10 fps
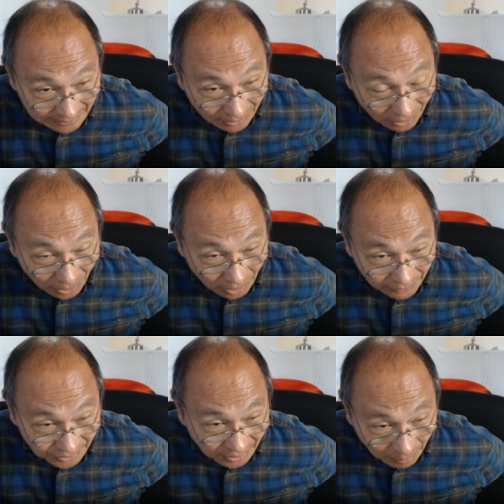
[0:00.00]
all of a
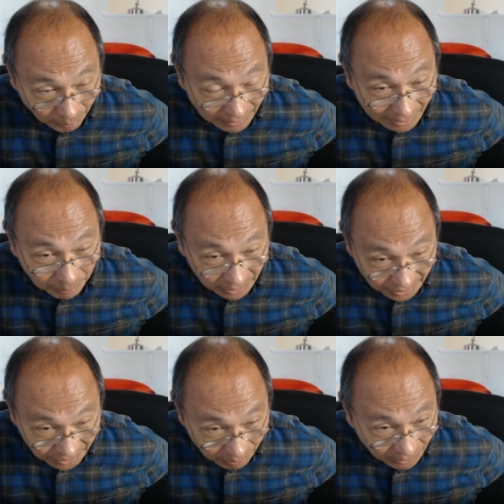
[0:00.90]
sudden
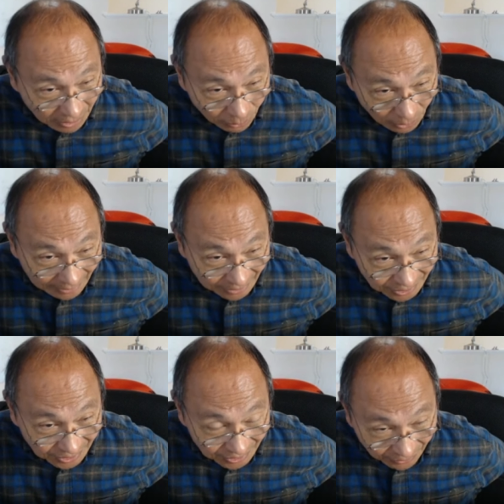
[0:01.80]
populism
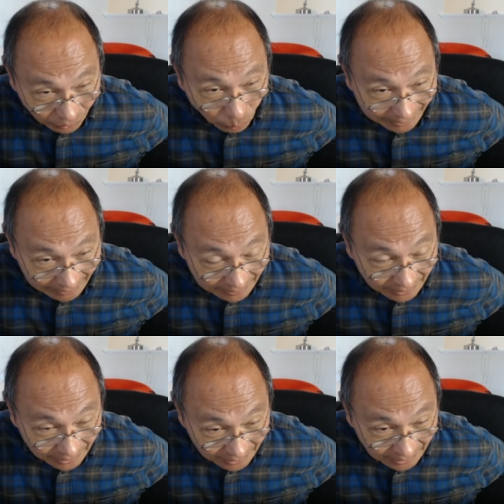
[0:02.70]
coalesces in the way that
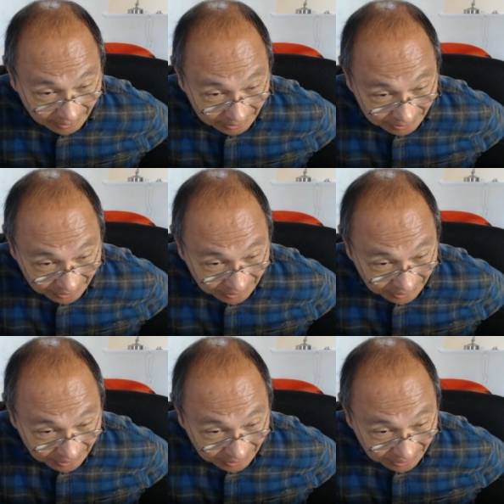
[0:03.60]
it does,